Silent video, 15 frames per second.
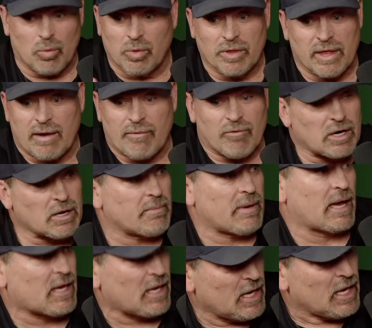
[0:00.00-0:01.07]
that running
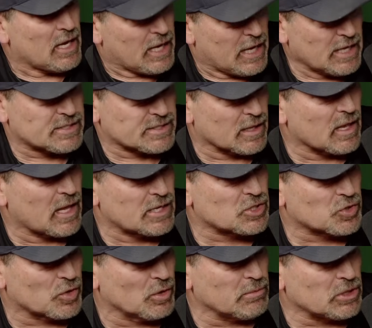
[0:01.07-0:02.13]
back hits the line of
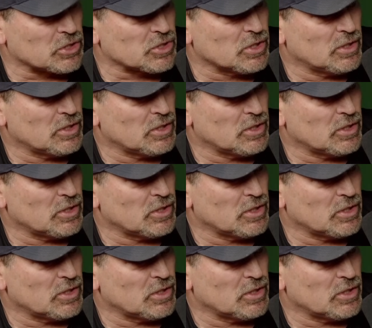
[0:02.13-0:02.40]
scrimmage.